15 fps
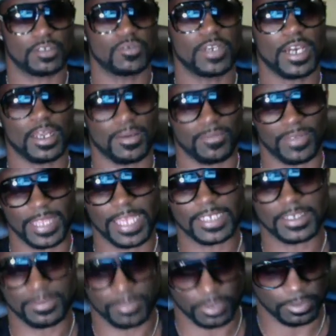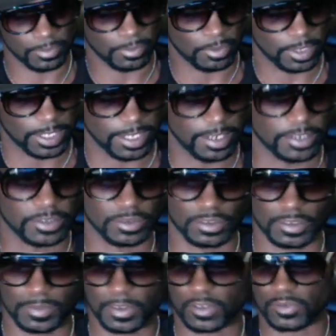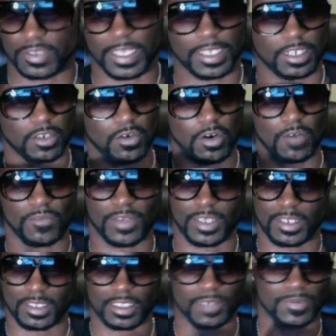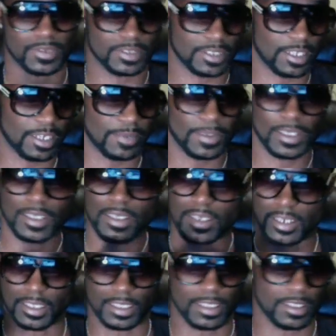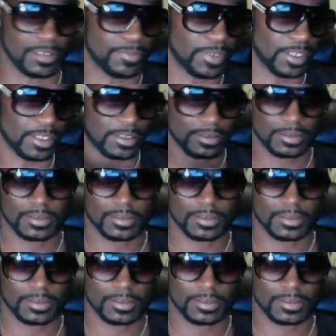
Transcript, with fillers: You got a flashing billboard now at your disposal that can go off at any given time in any place